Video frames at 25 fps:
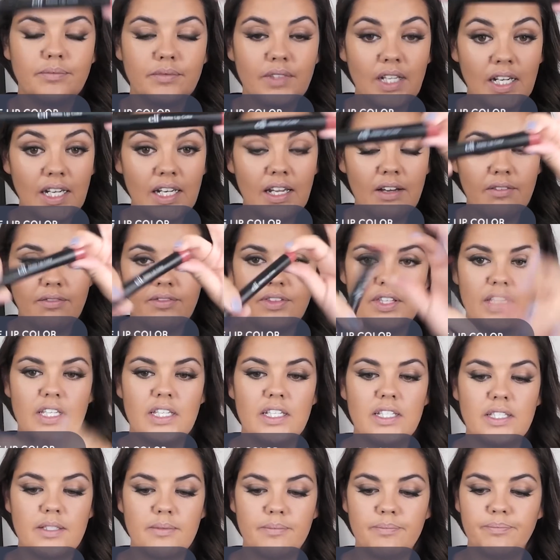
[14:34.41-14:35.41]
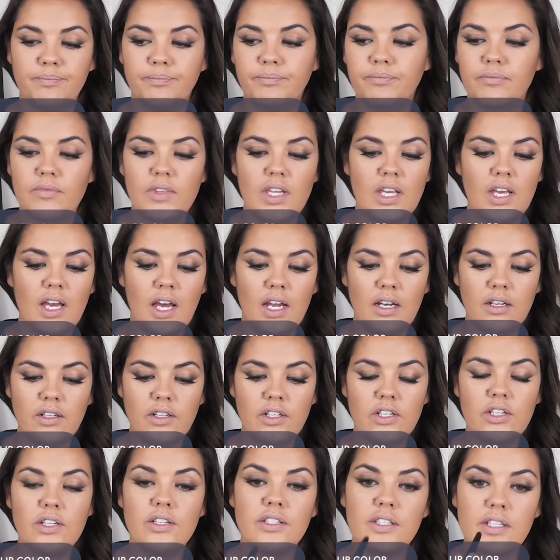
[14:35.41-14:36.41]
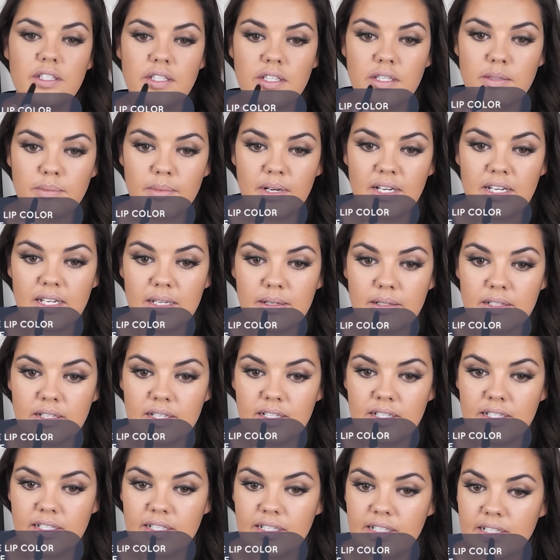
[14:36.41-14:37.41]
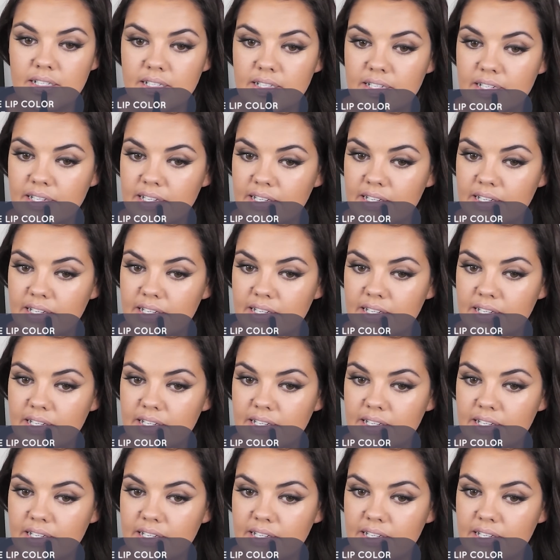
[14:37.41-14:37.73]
Love these. And I'm going to use this as my lip liner.